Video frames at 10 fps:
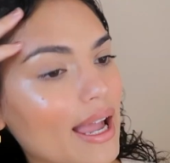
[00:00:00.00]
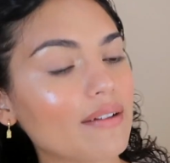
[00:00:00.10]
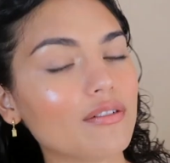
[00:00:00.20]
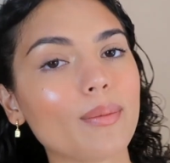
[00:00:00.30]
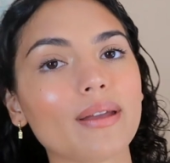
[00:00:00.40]
I
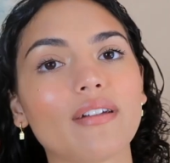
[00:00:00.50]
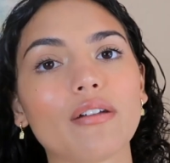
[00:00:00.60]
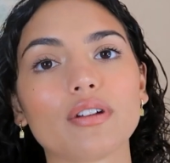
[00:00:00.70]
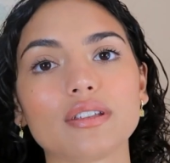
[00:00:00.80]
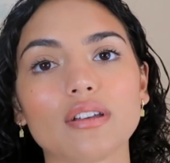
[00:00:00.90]
have all my
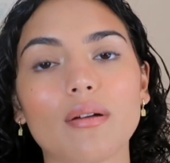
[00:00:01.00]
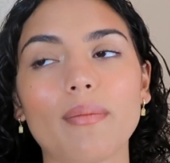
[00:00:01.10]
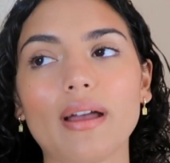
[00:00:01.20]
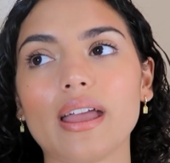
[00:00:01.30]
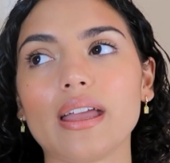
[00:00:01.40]
favorites on
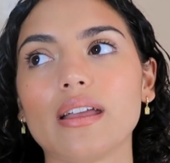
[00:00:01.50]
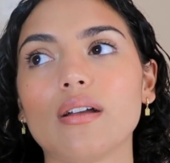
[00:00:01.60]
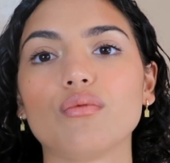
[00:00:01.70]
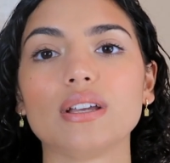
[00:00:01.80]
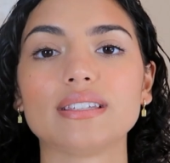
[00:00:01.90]
my
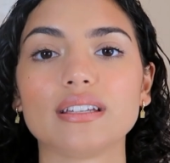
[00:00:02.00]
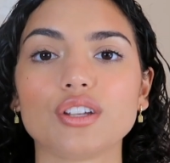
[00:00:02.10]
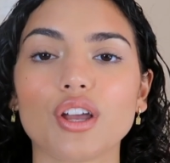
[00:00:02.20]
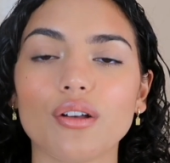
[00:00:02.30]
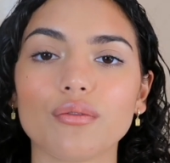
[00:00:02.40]
recent
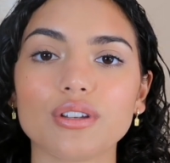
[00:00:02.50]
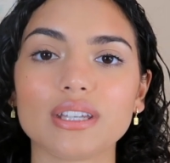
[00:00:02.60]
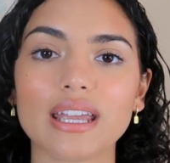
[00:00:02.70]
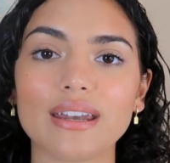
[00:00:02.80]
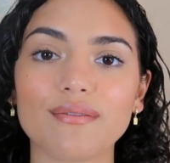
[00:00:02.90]
curl
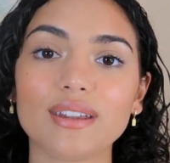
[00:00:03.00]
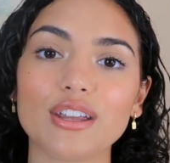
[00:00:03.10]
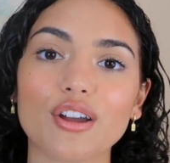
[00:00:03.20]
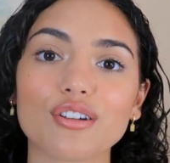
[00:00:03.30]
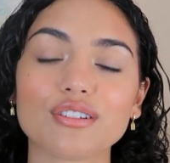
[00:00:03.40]
routine
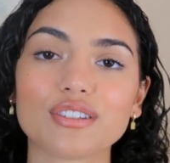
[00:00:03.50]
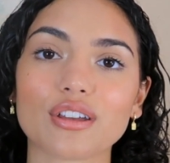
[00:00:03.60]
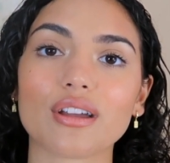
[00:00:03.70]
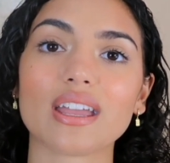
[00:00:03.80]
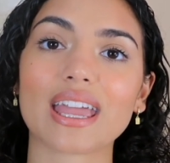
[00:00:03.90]
video, so
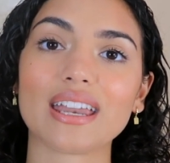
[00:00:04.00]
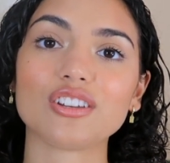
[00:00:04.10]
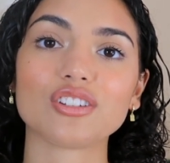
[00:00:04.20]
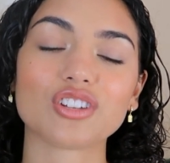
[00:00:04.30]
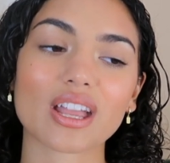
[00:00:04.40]
again,
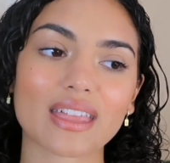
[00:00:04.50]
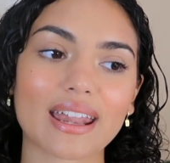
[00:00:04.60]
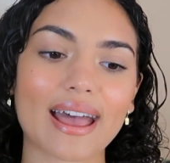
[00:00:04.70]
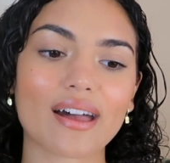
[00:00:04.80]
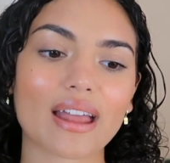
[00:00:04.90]
just check that
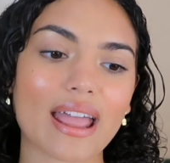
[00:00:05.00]
out.